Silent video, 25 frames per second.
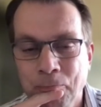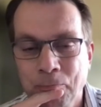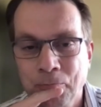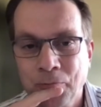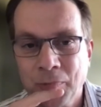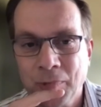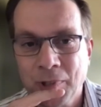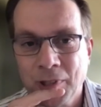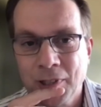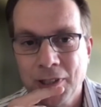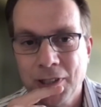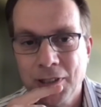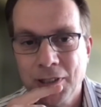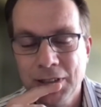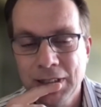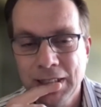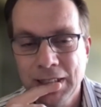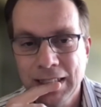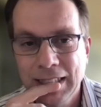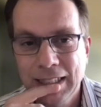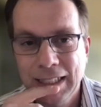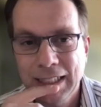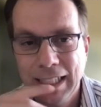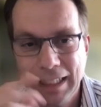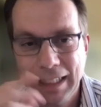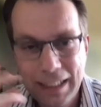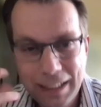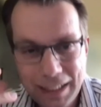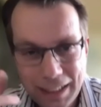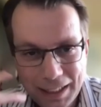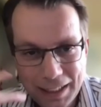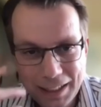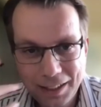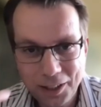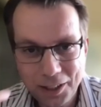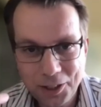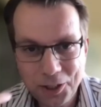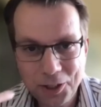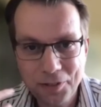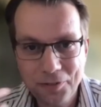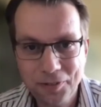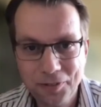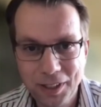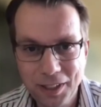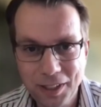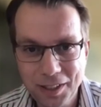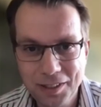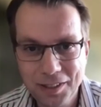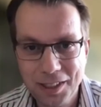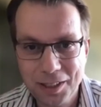you know. And this is such a
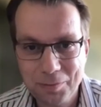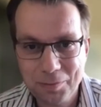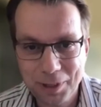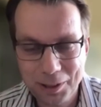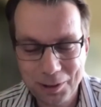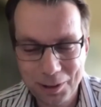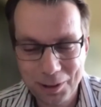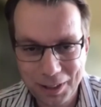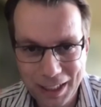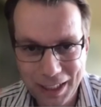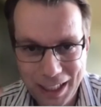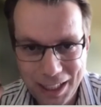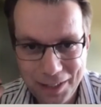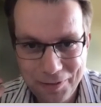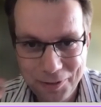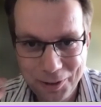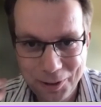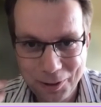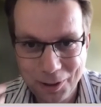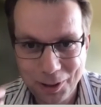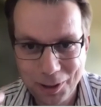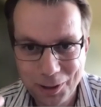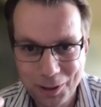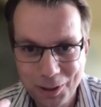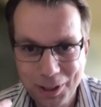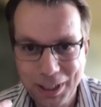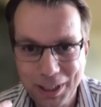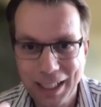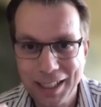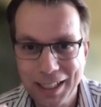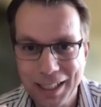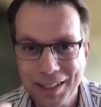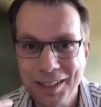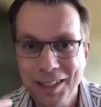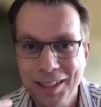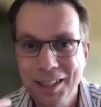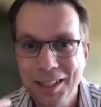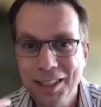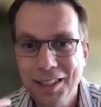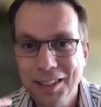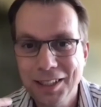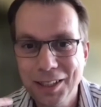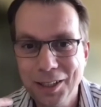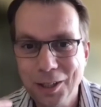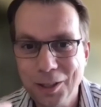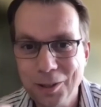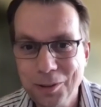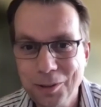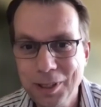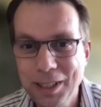fallacy, because if you look at the
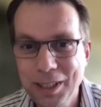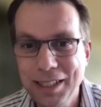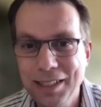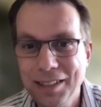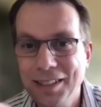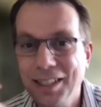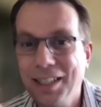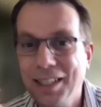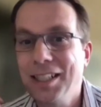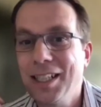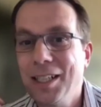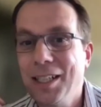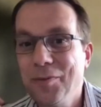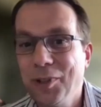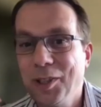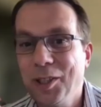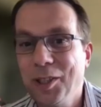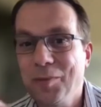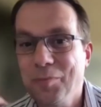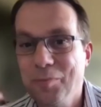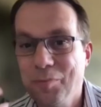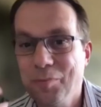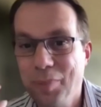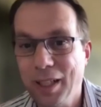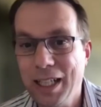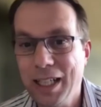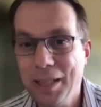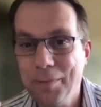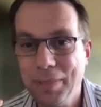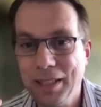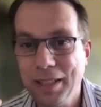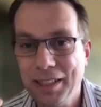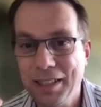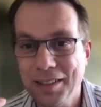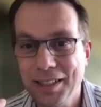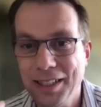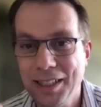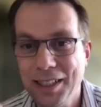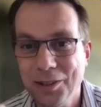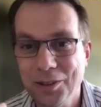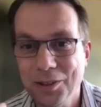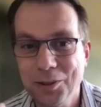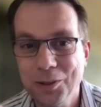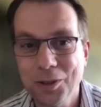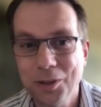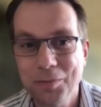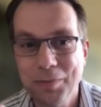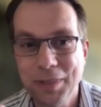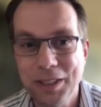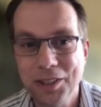only significant blip in C O
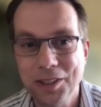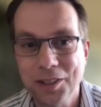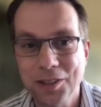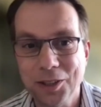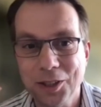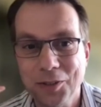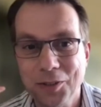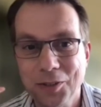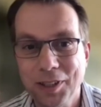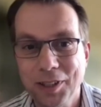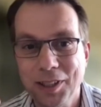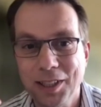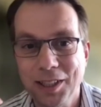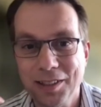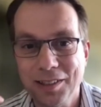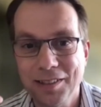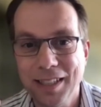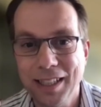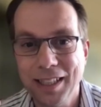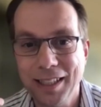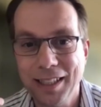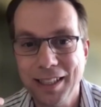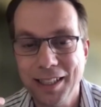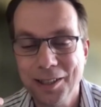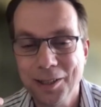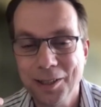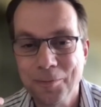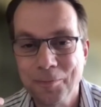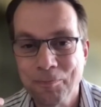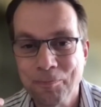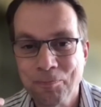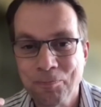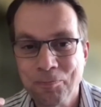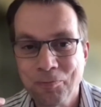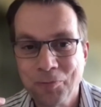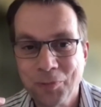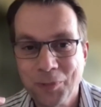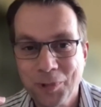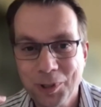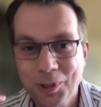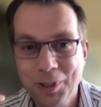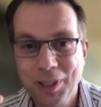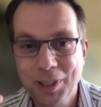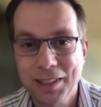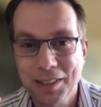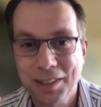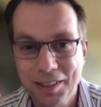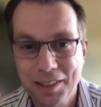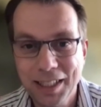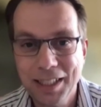two emissions over the last decades, you
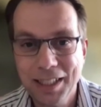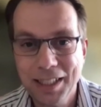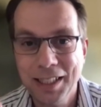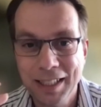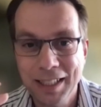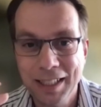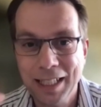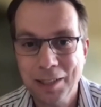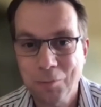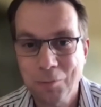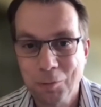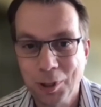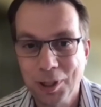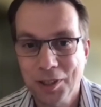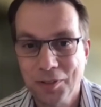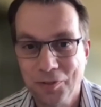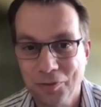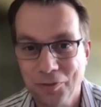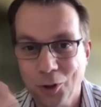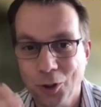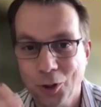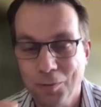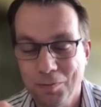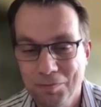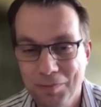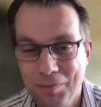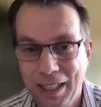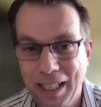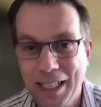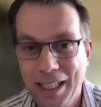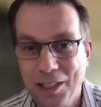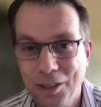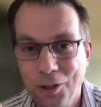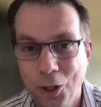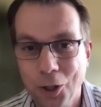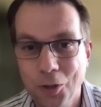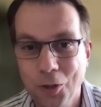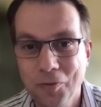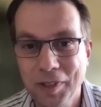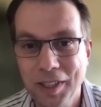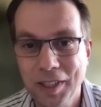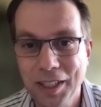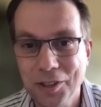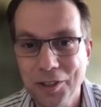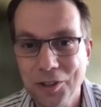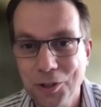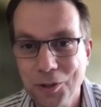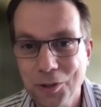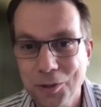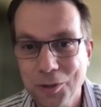can see that was from a
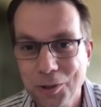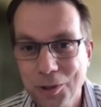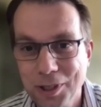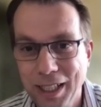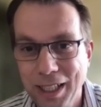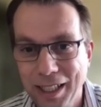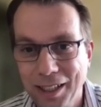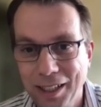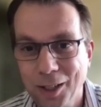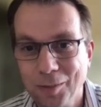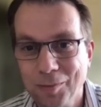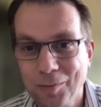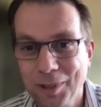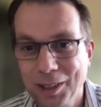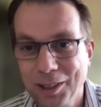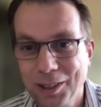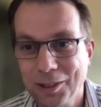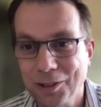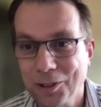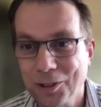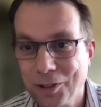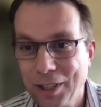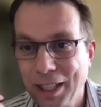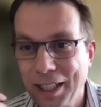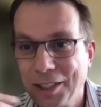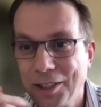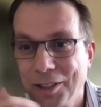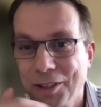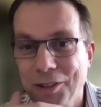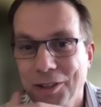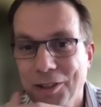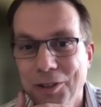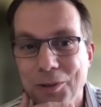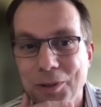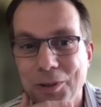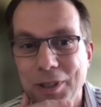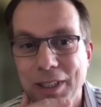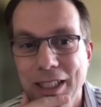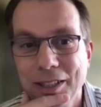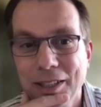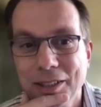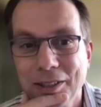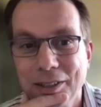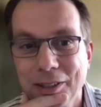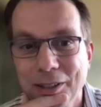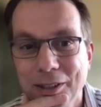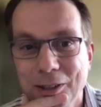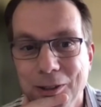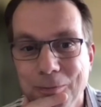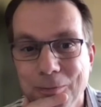COVID-induced economic contraction two years
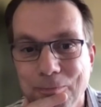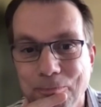ago,